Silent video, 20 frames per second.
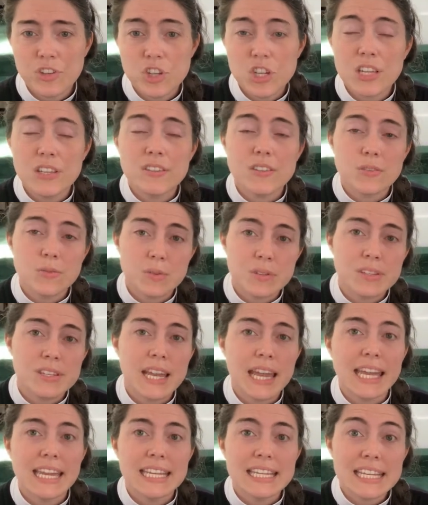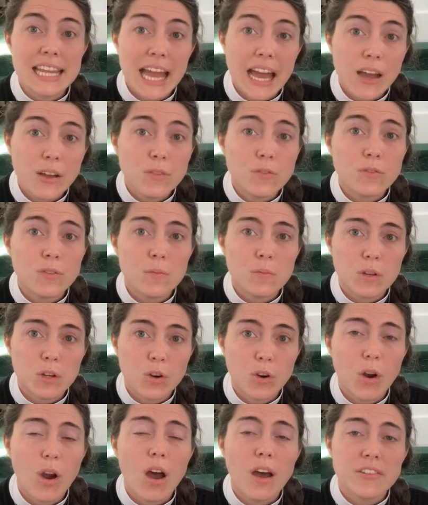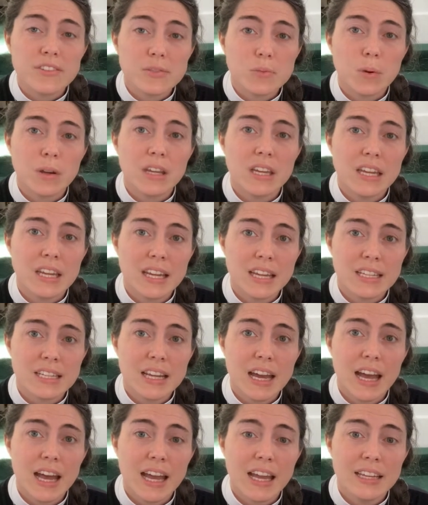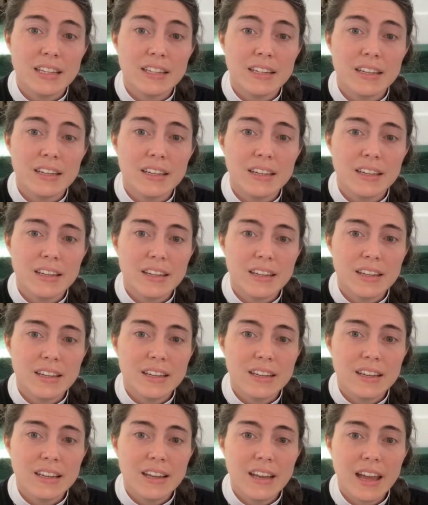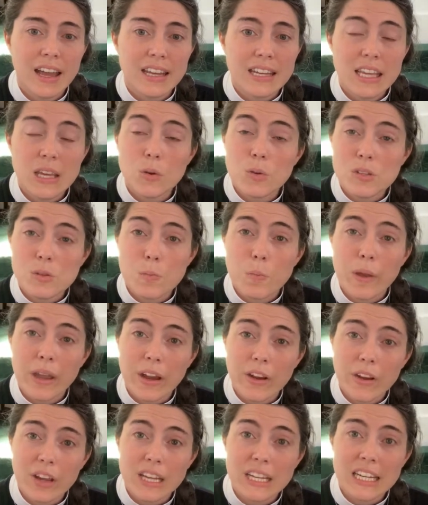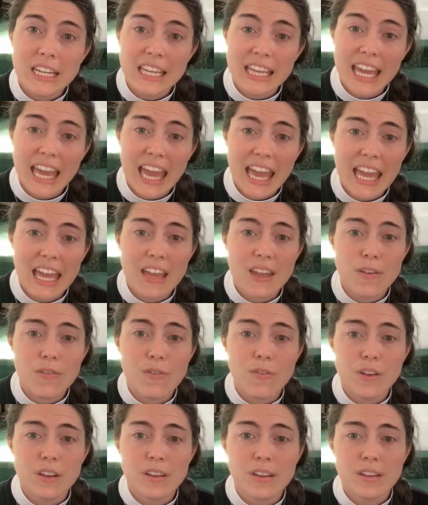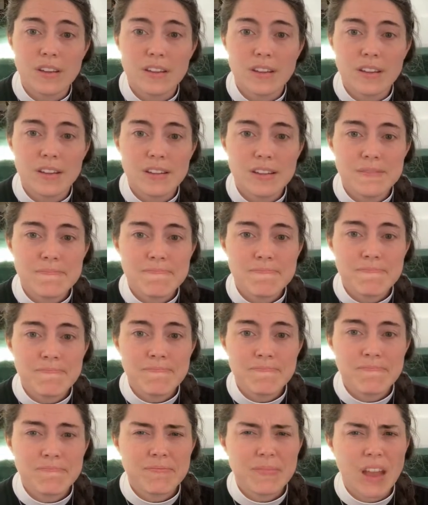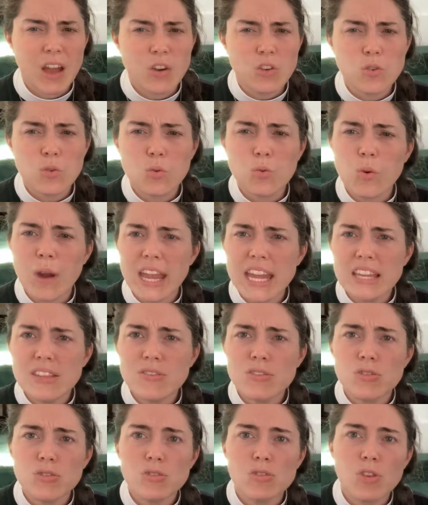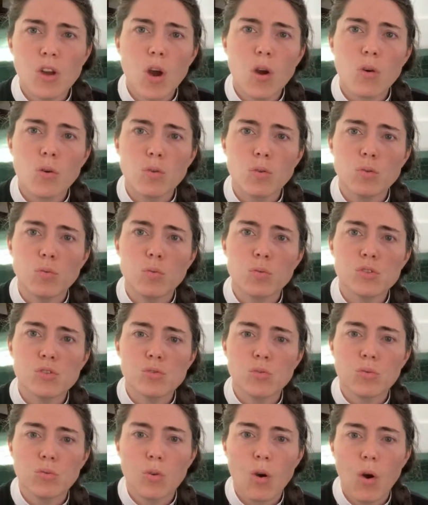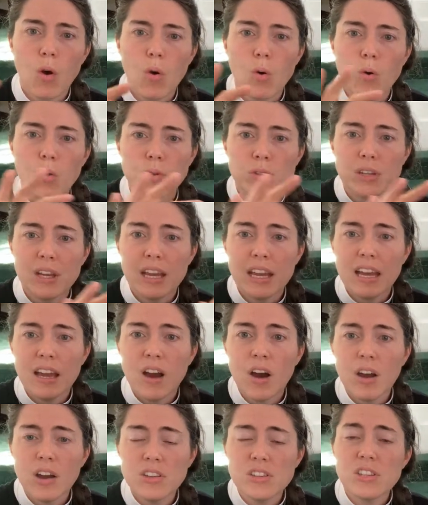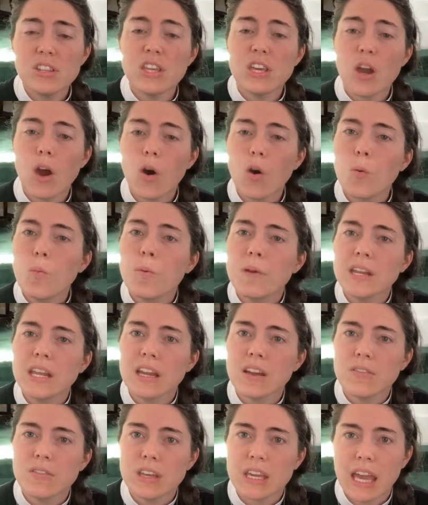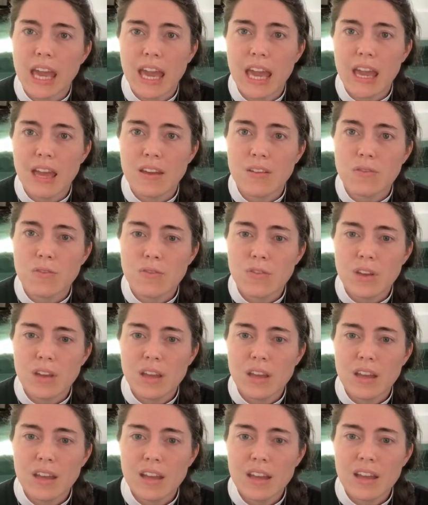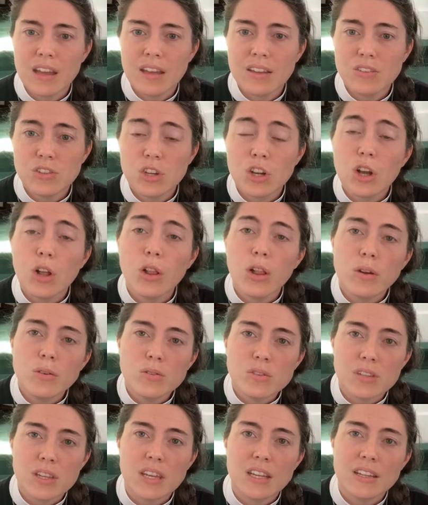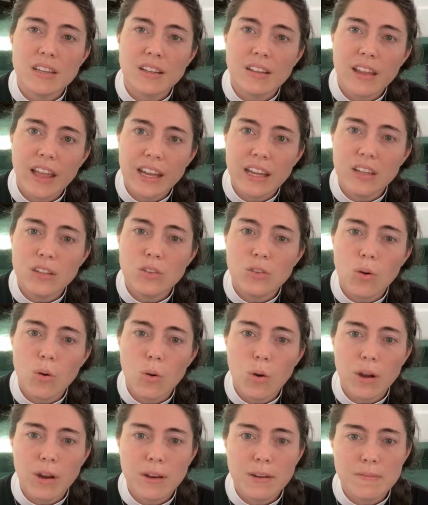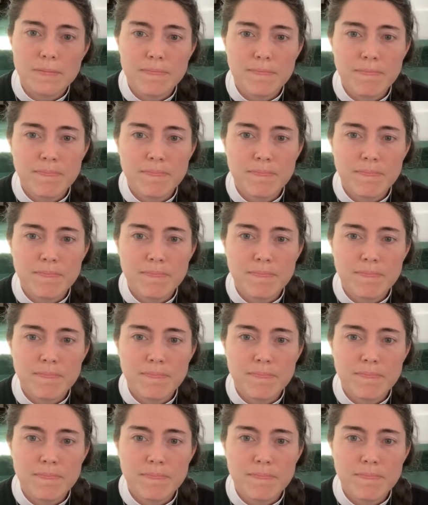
Jesus was taken down from the cross where he had died and he was buried in a cave. A great stone was rolled unto the opening of the cave to close it like a door.